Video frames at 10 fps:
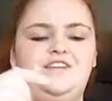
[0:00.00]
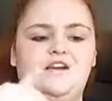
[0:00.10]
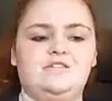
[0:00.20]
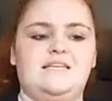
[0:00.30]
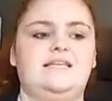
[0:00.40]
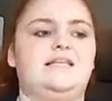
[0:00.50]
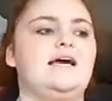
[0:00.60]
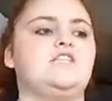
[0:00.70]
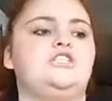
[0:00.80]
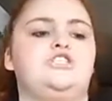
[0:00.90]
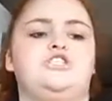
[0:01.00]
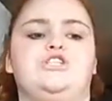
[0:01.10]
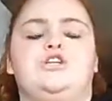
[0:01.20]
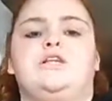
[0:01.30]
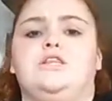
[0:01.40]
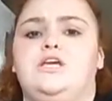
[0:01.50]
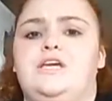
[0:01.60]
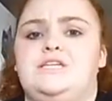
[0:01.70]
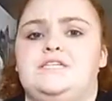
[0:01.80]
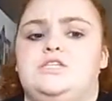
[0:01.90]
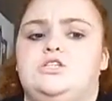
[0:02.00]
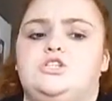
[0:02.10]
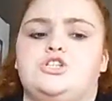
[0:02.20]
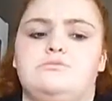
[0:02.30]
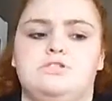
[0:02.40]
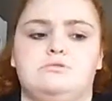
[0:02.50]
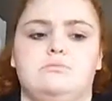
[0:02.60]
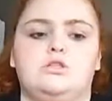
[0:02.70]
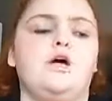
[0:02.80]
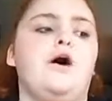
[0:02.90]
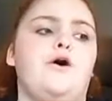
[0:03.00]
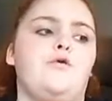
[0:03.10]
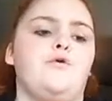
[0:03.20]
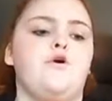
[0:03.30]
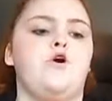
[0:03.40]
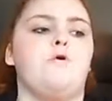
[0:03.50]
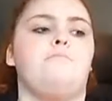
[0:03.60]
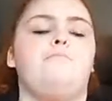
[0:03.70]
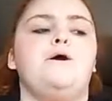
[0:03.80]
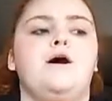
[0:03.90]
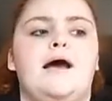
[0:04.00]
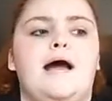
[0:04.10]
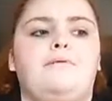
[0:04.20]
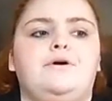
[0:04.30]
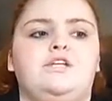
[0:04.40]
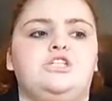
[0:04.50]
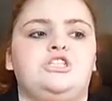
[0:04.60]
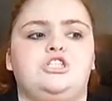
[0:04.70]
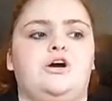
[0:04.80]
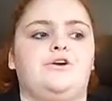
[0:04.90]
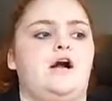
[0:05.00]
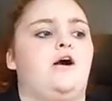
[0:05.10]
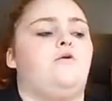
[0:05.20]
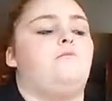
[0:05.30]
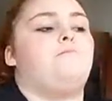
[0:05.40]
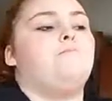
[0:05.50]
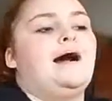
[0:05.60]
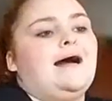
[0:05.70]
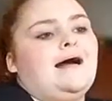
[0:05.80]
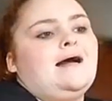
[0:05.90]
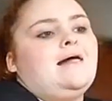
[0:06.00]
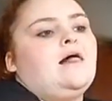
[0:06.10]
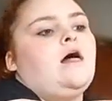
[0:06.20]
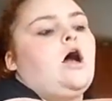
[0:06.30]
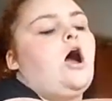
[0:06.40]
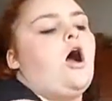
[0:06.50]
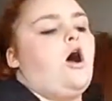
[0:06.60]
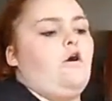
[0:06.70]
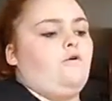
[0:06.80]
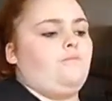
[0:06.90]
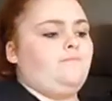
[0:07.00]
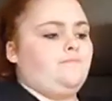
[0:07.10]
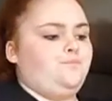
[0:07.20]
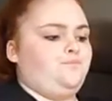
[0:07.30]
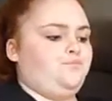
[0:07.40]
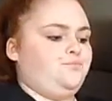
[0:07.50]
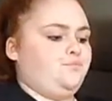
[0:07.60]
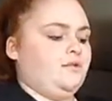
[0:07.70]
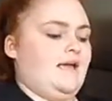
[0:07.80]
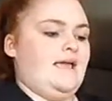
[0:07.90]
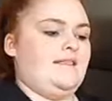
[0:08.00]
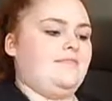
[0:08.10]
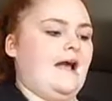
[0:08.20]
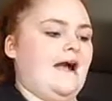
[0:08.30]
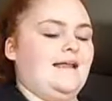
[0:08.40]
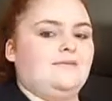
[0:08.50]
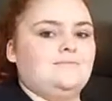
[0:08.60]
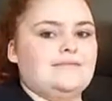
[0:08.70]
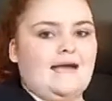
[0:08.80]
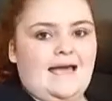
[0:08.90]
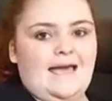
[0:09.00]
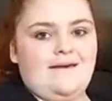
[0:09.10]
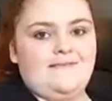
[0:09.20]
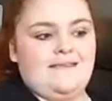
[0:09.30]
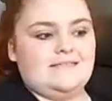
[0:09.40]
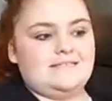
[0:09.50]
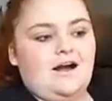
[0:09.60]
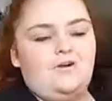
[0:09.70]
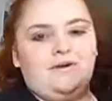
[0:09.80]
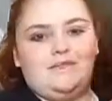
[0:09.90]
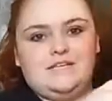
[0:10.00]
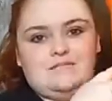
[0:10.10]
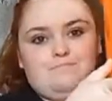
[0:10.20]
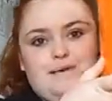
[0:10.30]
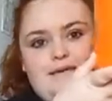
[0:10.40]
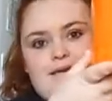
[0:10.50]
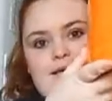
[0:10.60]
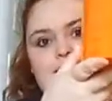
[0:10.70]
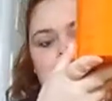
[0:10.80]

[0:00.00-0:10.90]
videos I did last year linked in the description below. But I wanted to show y'all my haul and items I have, and it's all in this big